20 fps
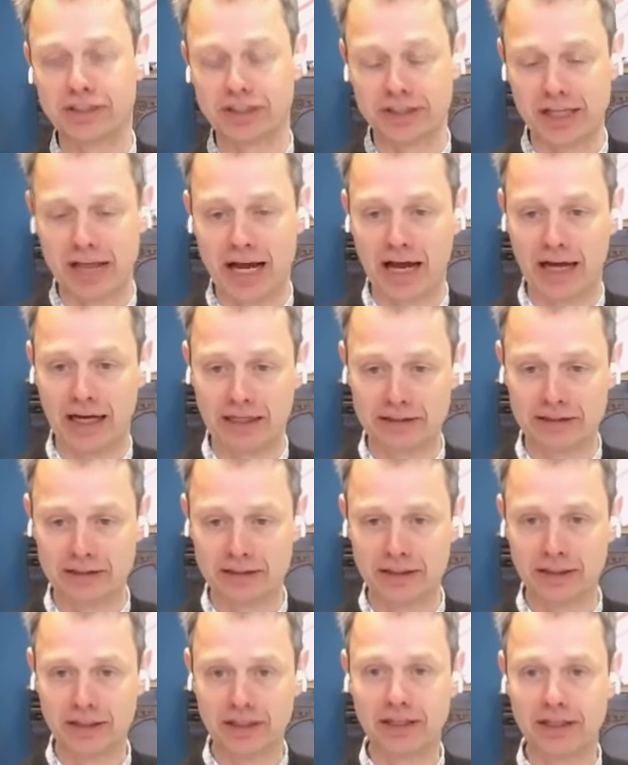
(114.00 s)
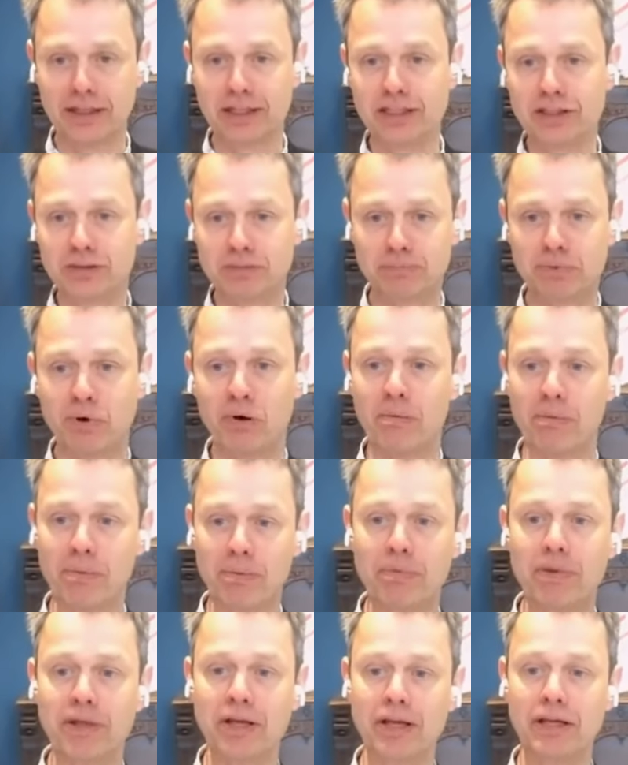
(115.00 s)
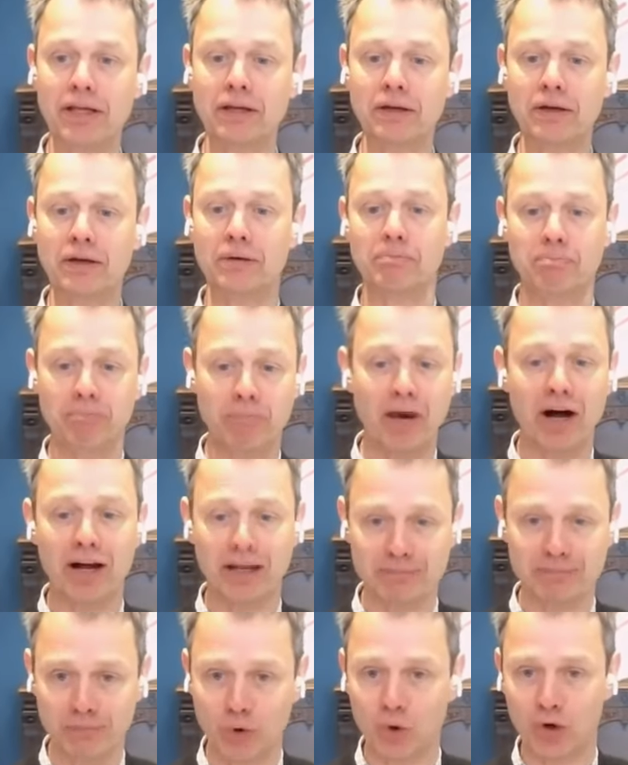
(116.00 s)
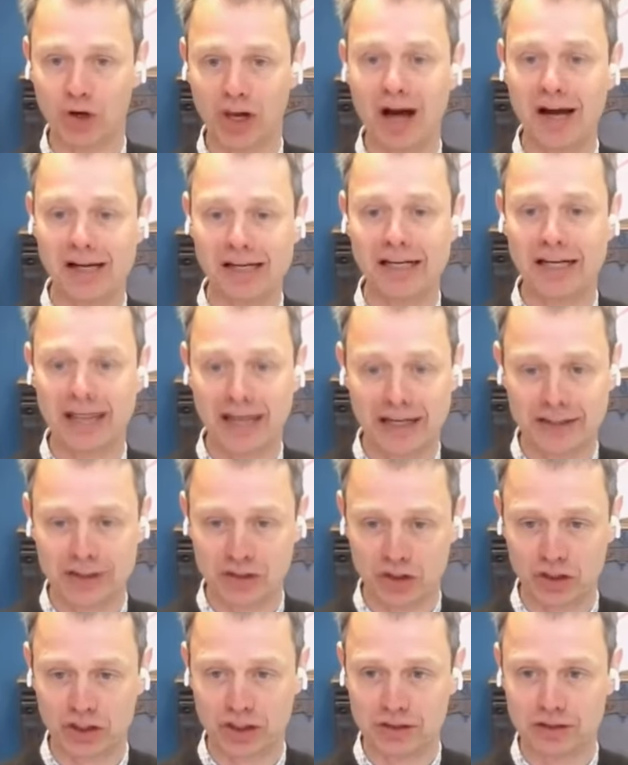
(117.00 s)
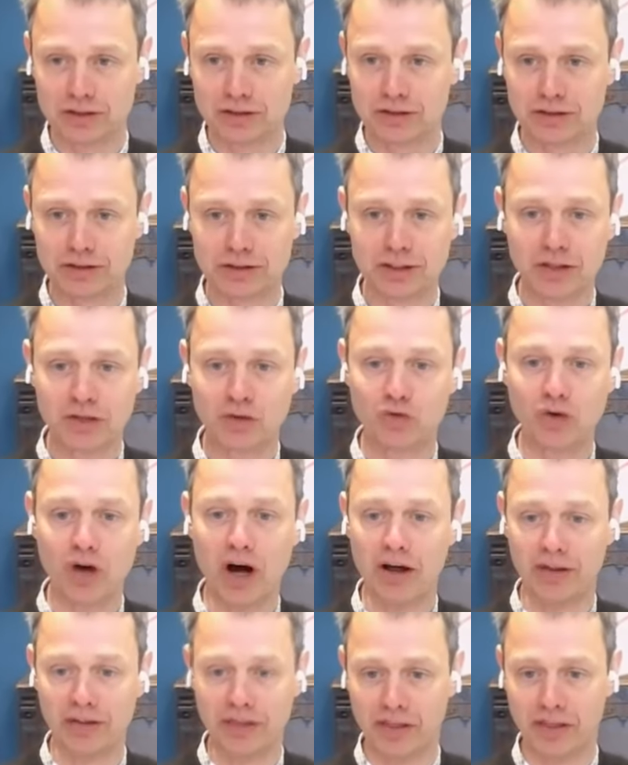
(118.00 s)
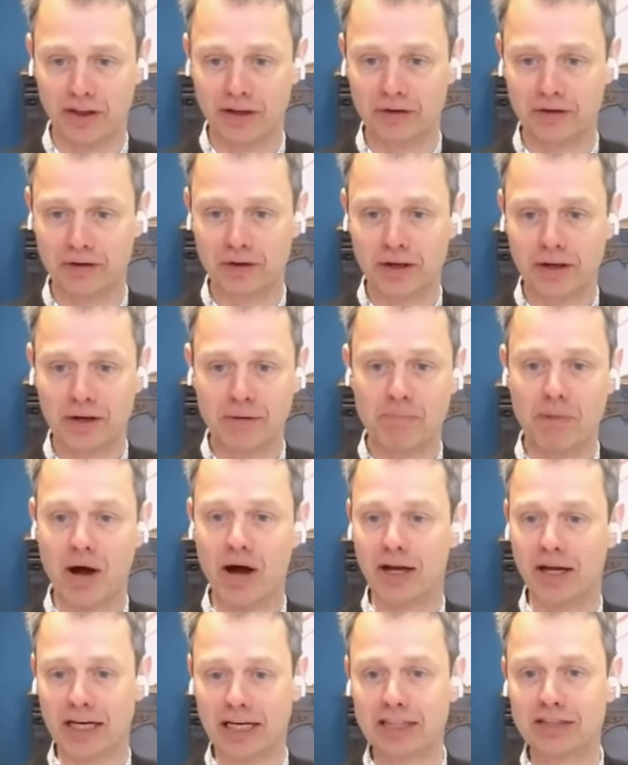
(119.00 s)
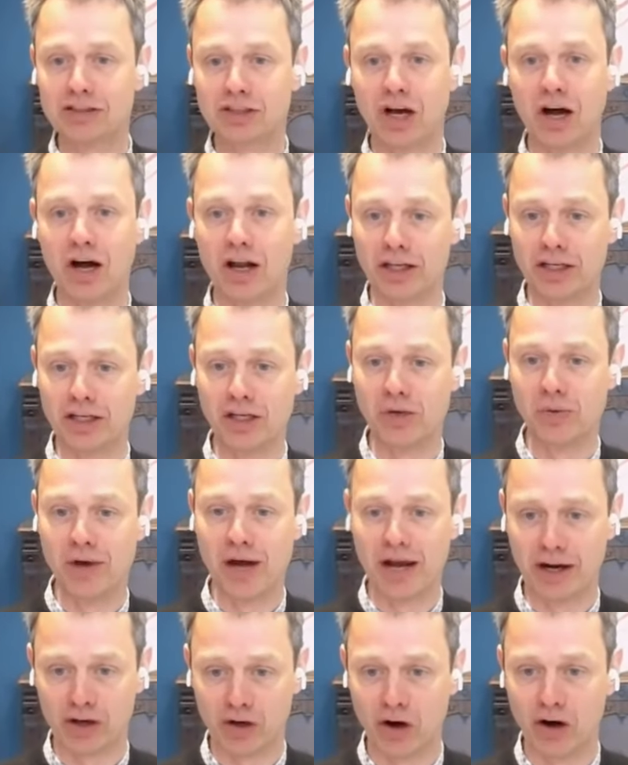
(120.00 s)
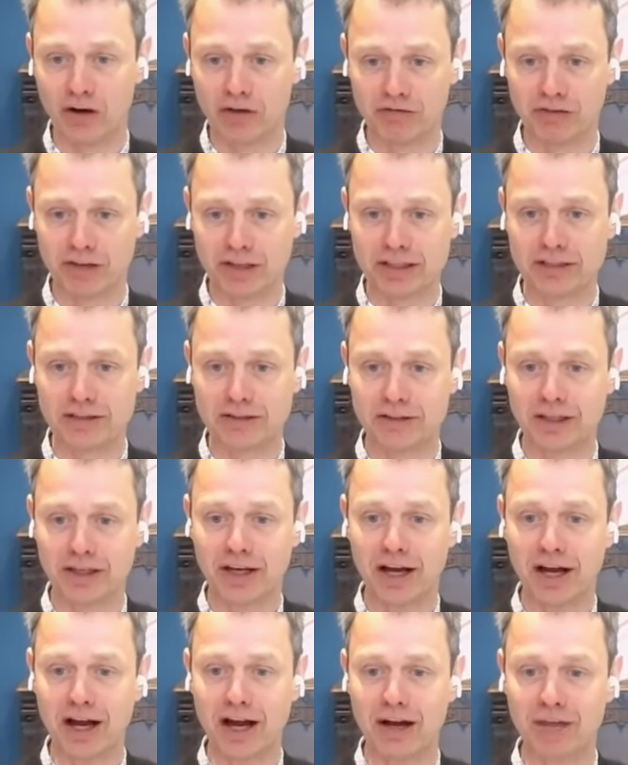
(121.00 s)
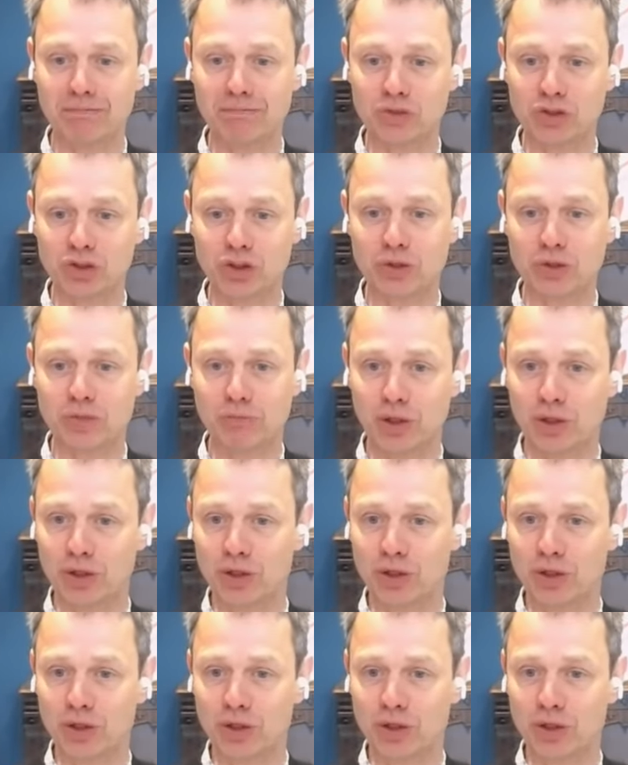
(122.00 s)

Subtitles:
to that is probably buying more lightning engines rather than buying an entirely new aircraft fleet to